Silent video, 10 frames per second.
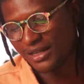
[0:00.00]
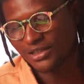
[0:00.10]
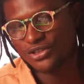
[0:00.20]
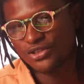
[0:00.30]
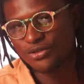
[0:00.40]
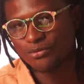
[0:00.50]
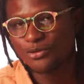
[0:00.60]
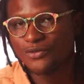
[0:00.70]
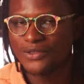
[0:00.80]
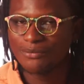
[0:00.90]
actually
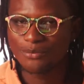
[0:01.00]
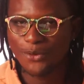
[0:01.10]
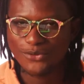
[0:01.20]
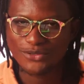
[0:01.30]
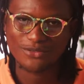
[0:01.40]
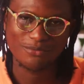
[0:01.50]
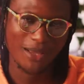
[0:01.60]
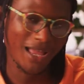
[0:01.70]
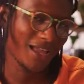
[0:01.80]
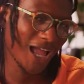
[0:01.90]
removed in post
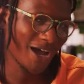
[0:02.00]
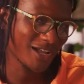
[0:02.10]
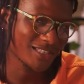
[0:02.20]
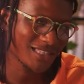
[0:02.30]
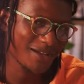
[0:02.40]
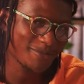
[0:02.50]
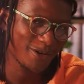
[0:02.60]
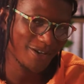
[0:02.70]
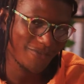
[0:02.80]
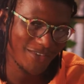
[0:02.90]
by our
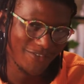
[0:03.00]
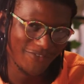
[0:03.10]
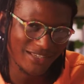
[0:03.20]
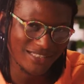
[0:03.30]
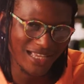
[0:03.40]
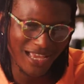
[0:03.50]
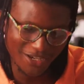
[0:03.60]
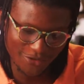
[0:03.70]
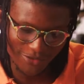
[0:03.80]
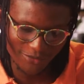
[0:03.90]
starboy VFX guy,
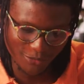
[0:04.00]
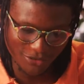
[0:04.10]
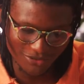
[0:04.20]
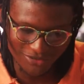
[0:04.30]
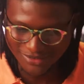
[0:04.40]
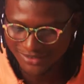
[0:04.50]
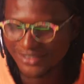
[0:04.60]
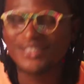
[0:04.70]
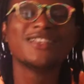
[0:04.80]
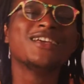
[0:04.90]
Creed Motions.
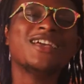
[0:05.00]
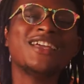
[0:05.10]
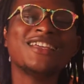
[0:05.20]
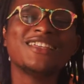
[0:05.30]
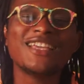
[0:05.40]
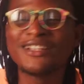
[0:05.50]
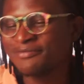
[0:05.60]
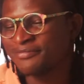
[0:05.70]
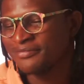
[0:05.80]
Yeah,